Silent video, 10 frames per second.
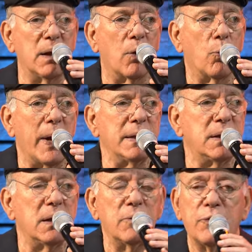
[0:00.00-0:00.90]

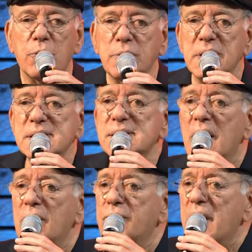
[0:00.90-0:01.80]
waiting for the
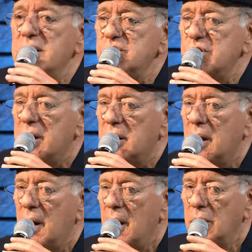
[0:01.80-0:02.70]
salvation
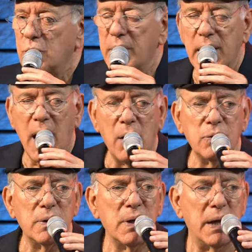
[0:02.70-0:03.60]
to get out
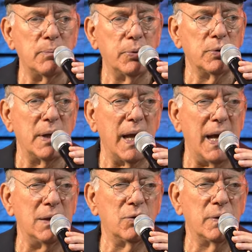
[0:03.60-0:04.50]
and put an
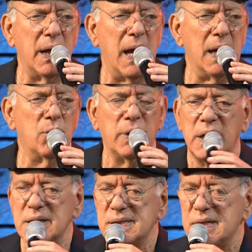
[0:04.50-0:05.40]
end to the agony
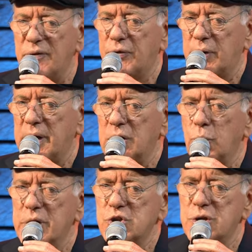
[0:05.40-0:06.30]
and suffering in
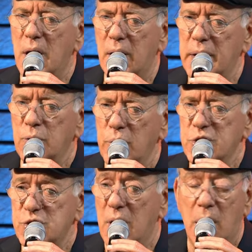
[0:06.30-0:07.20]
which
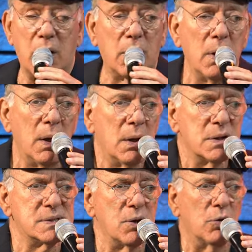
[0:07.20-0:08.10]
they are
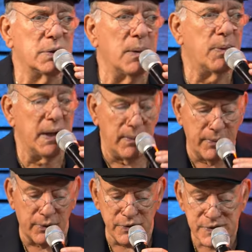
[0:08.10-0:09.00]
so deeply
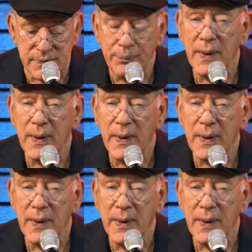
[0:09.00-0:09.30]
immersed.